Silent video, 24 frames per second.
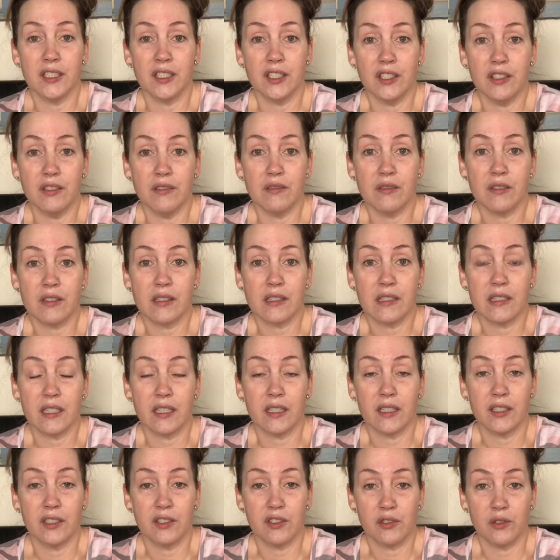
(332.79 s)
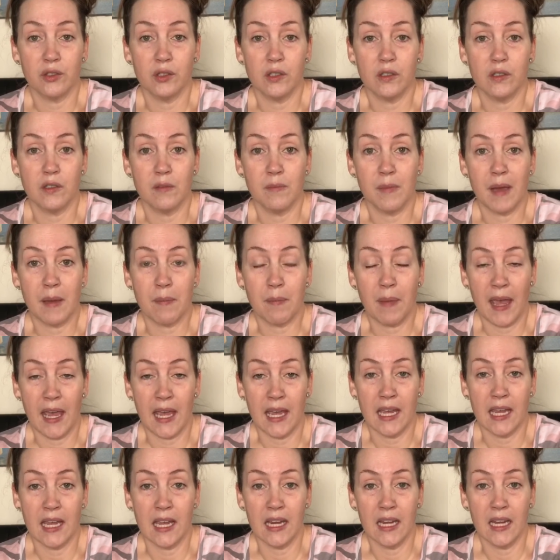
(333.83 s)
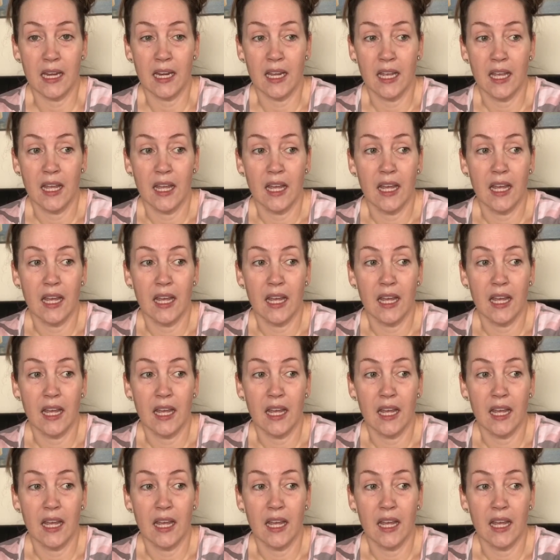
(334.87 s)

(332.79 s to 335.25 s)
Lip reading: use to control my pain